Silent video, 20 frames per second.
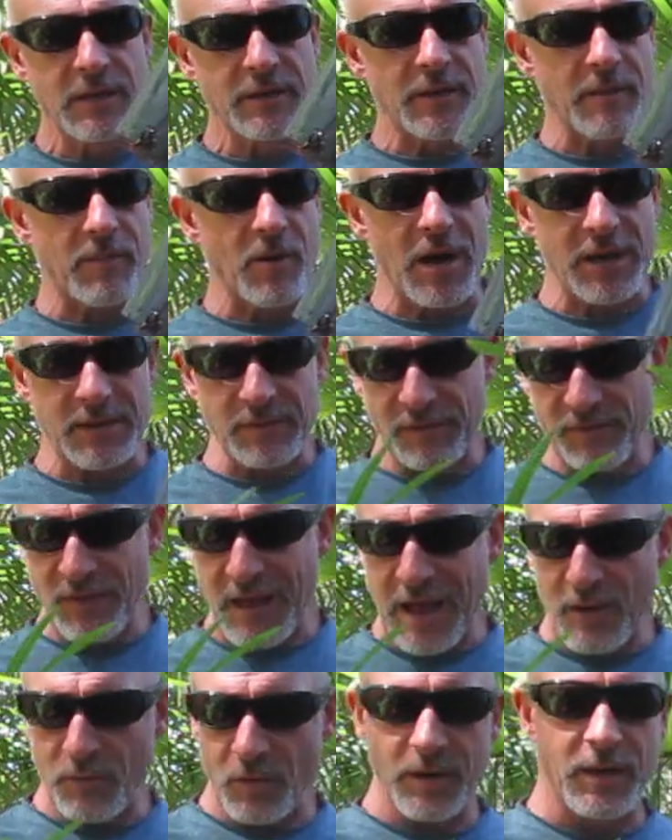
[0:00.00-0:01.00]
the bottom of
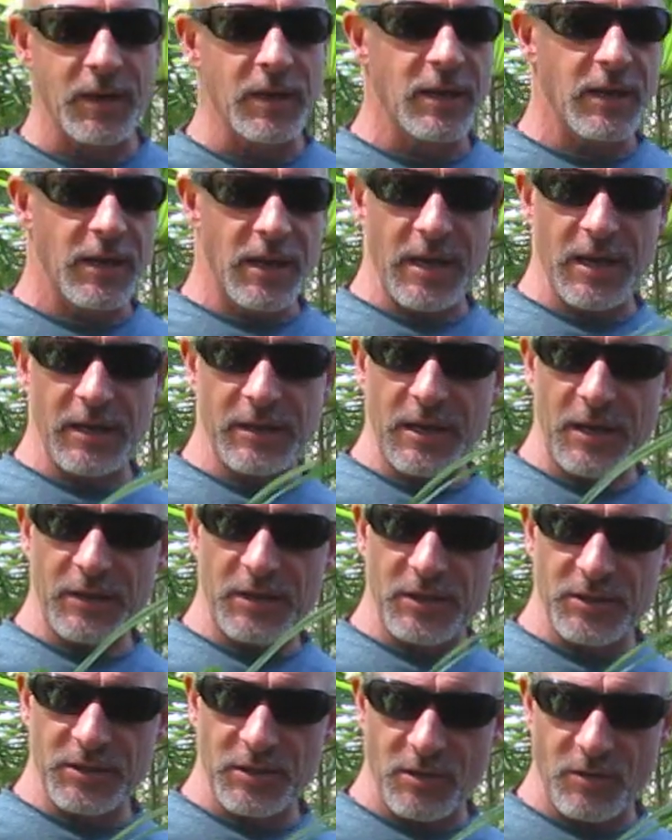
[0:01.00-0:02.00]
that one. And uh,
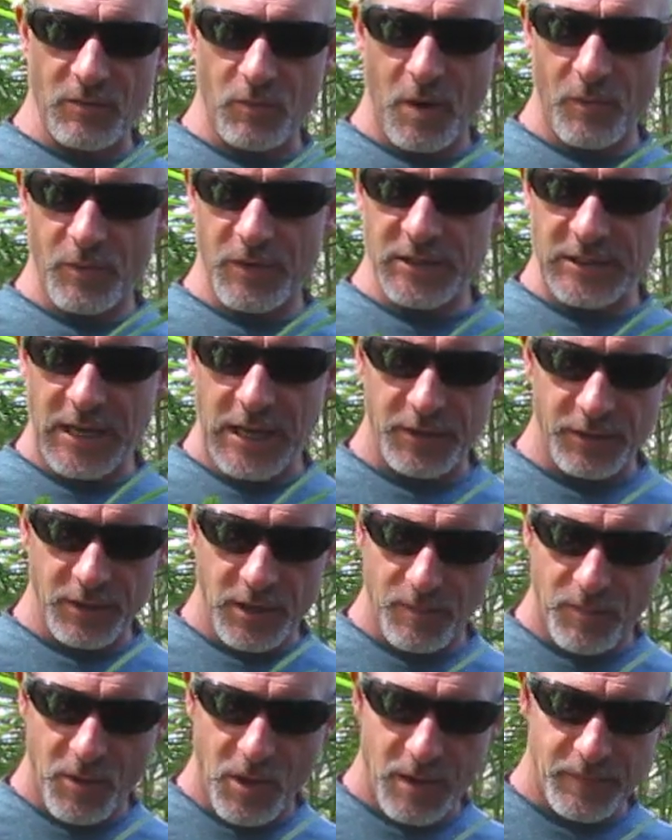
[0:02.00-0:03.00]
these are what we sell in our
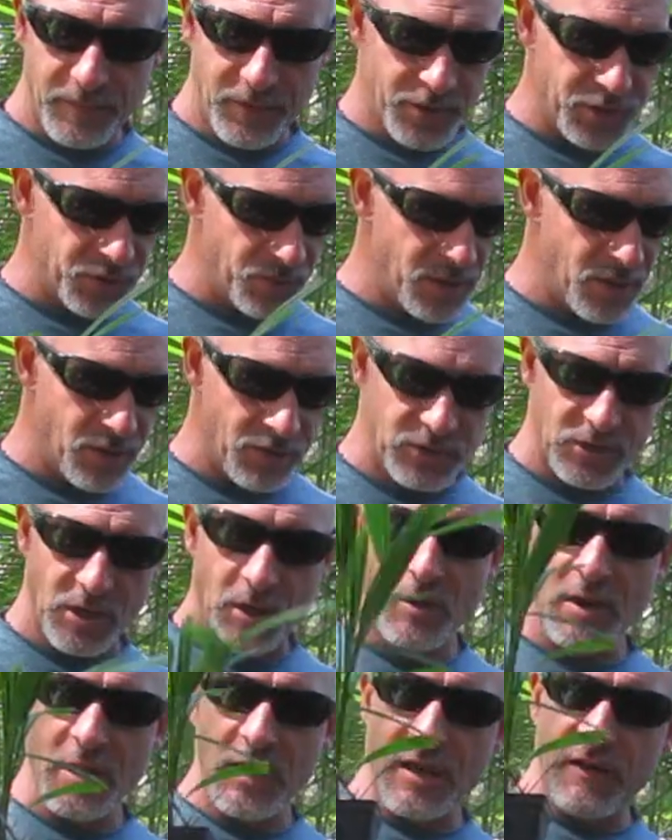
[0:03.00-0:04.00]
palm nursery here. So
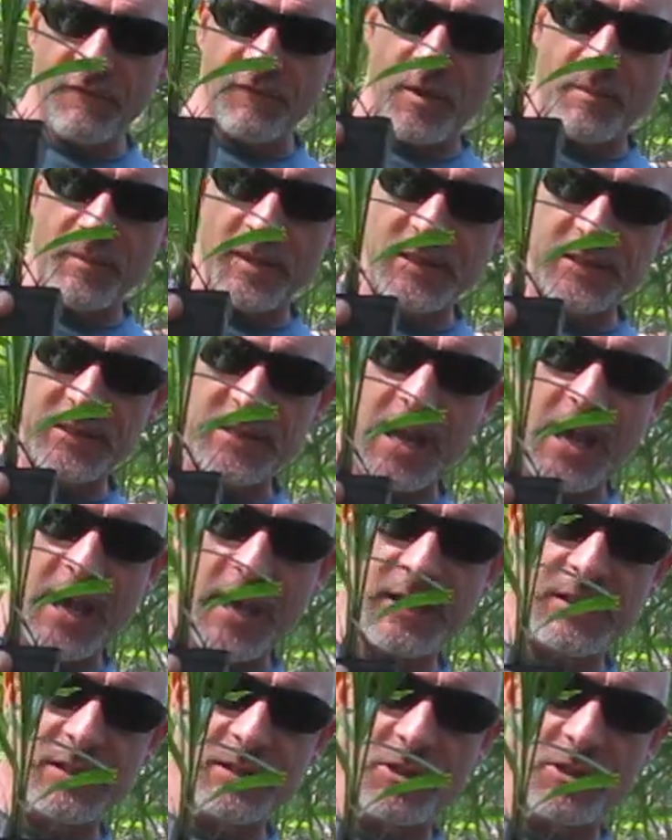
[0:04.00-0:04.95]
from this size,